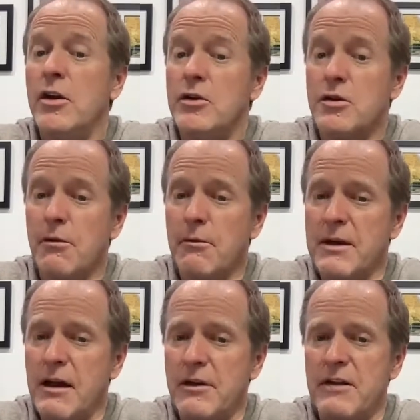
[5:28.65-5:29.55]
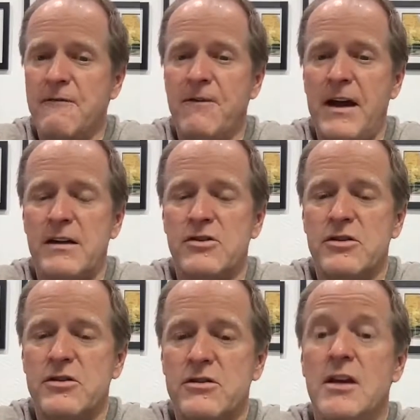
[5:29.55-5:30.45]
urinary
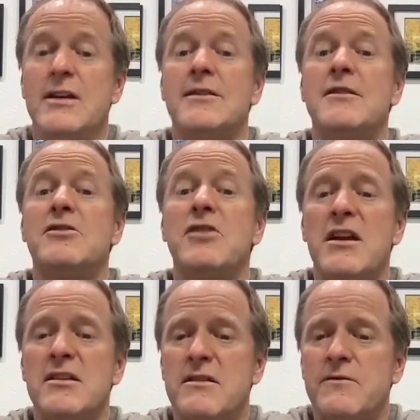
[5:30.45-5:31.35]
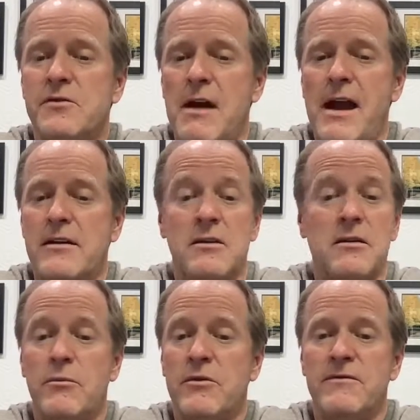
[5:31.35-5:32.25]
infections, digestive tract, a
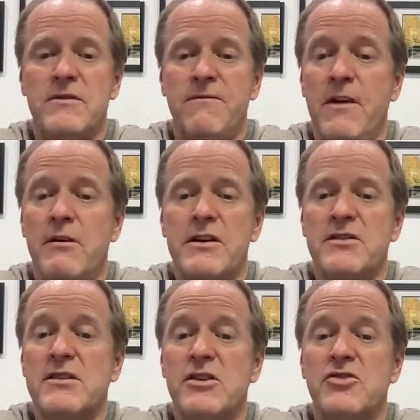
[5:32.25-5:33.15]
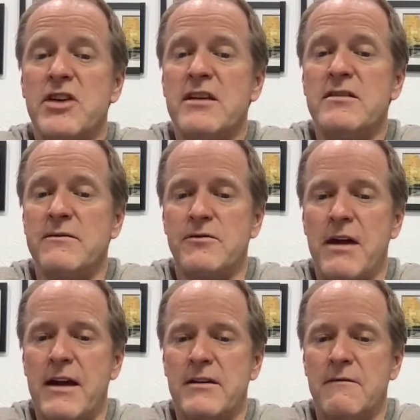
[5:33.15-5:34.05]
number of various digestive
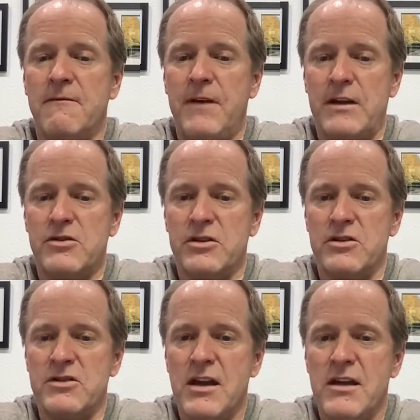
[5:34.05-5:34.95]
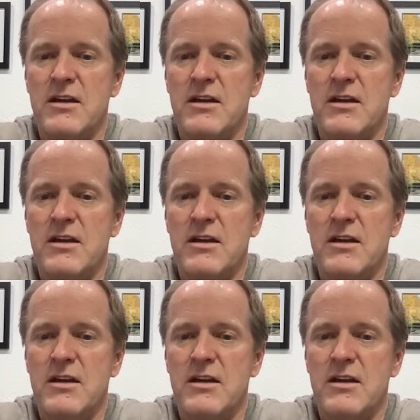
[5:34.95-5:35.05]
tract infections.